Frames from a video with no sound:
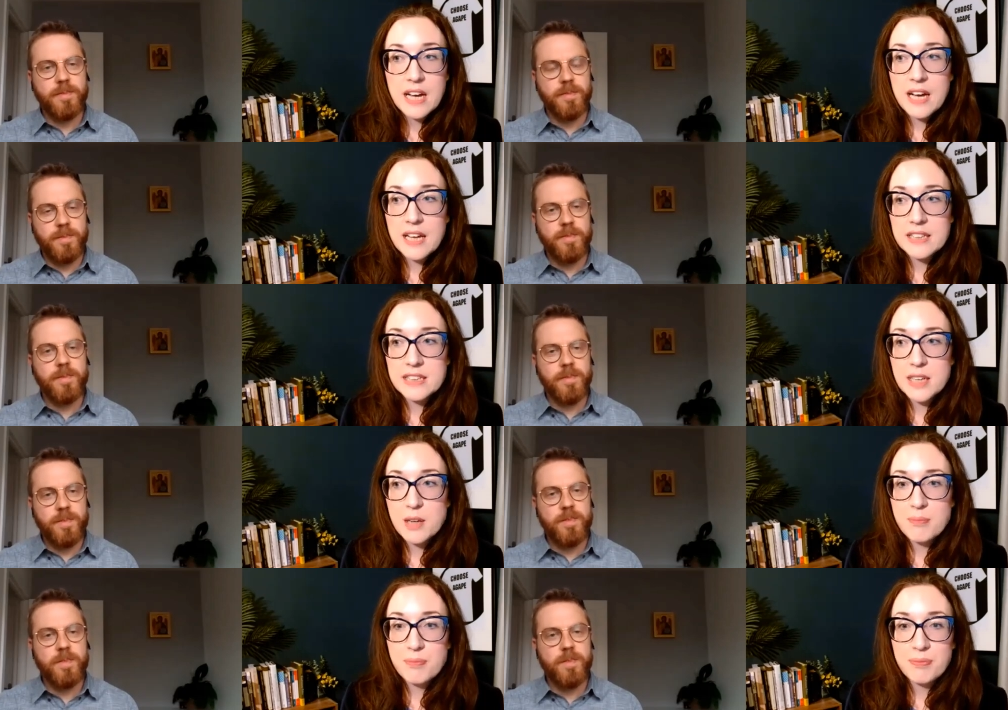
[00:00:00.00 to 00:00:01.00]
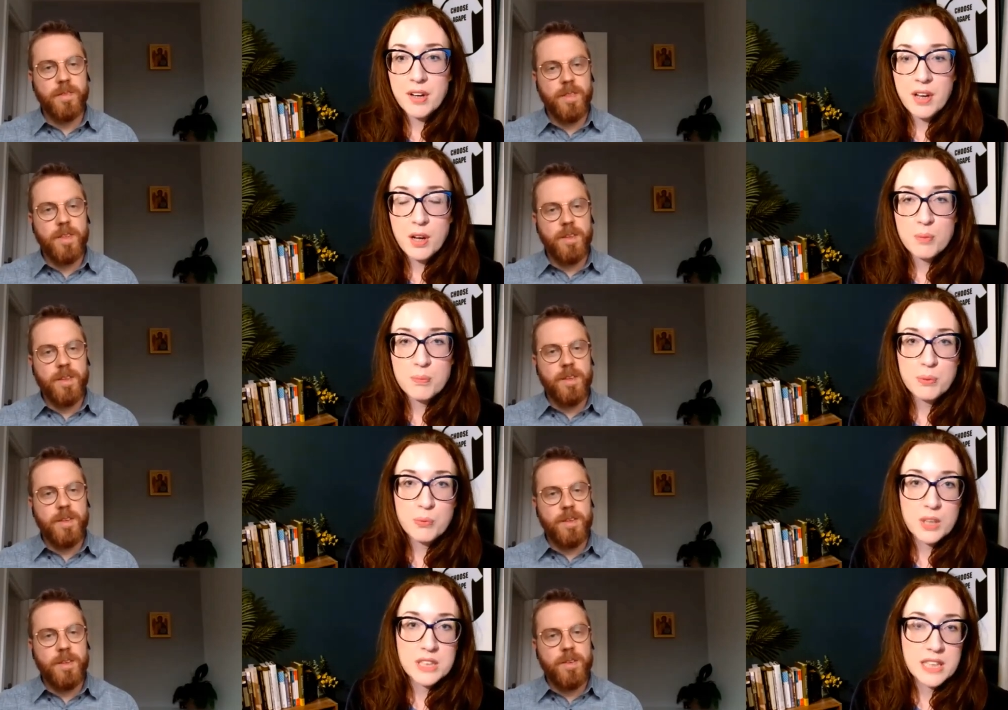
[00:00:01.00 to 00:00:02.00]
Speaker 1: And um, I hope
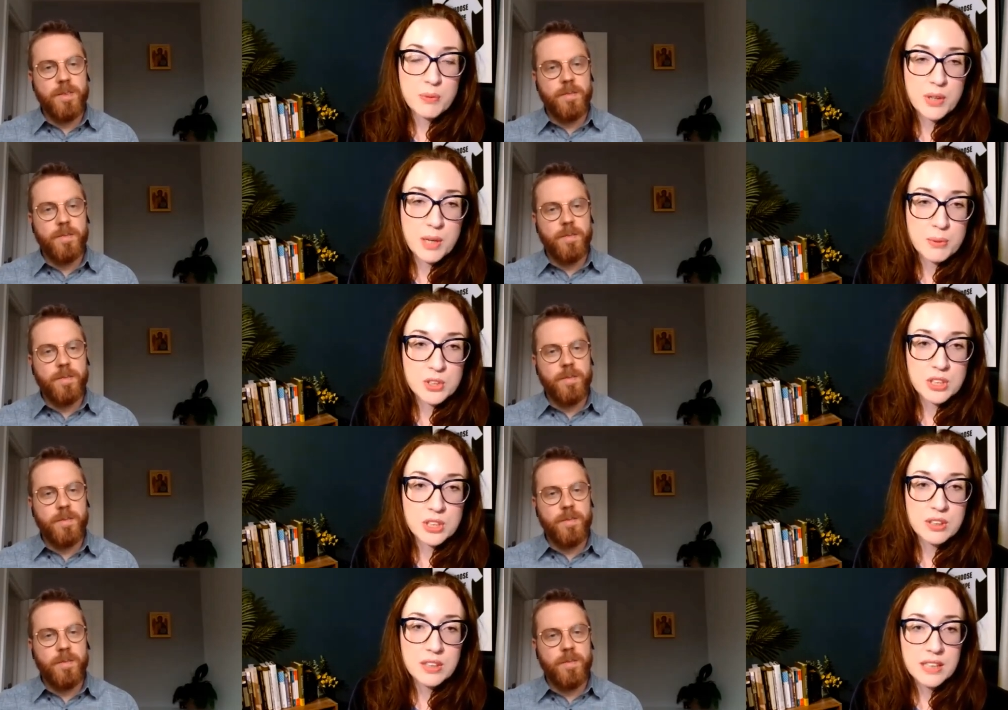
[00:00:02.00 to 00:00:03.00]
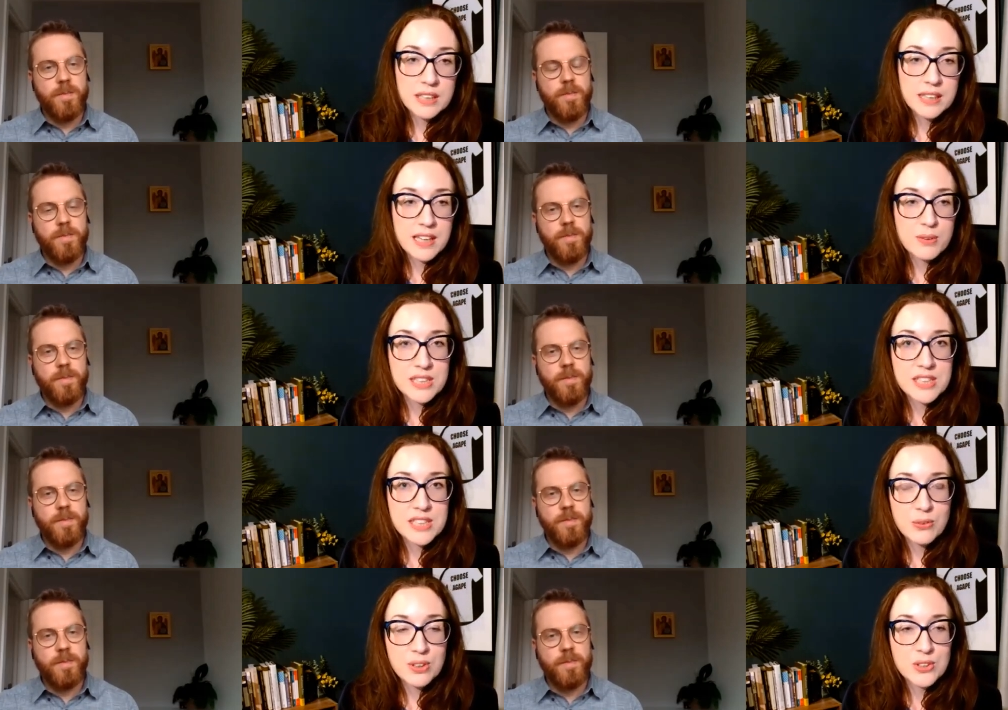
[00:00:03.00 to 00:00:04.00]
one day we're able to get you into
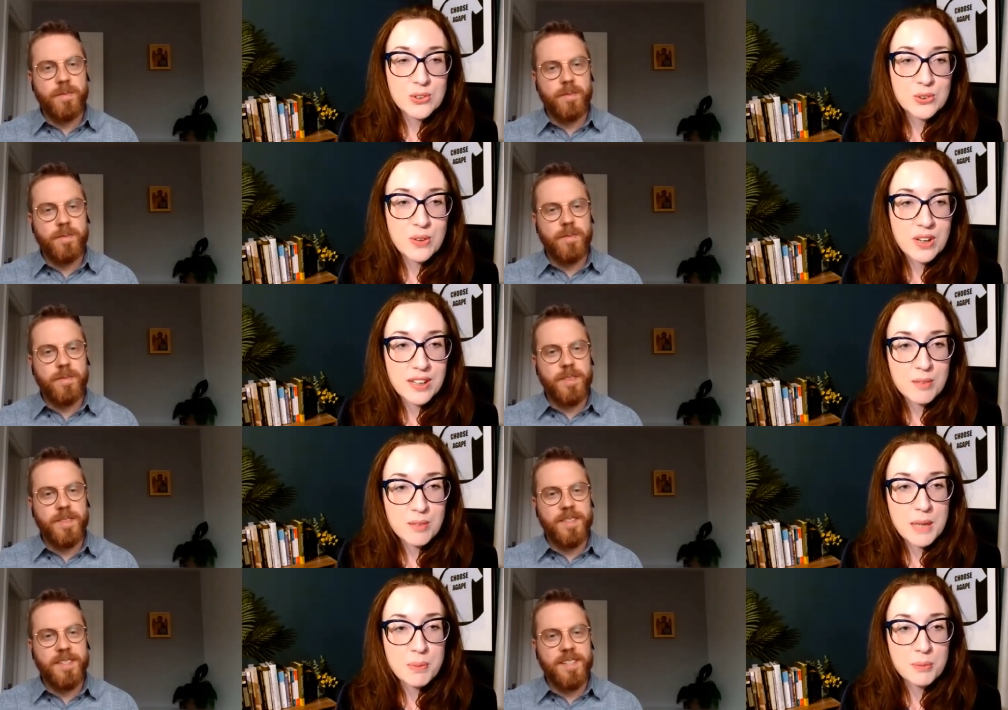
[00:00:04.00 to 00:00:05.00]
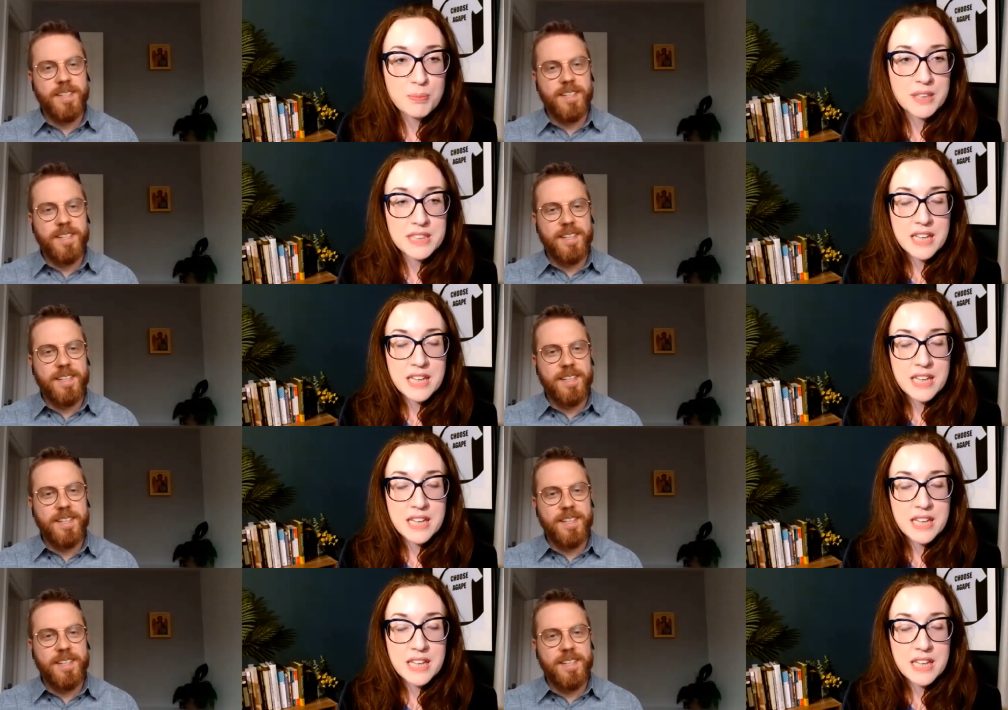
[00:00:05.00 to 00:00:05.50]
school and talk to our young people. But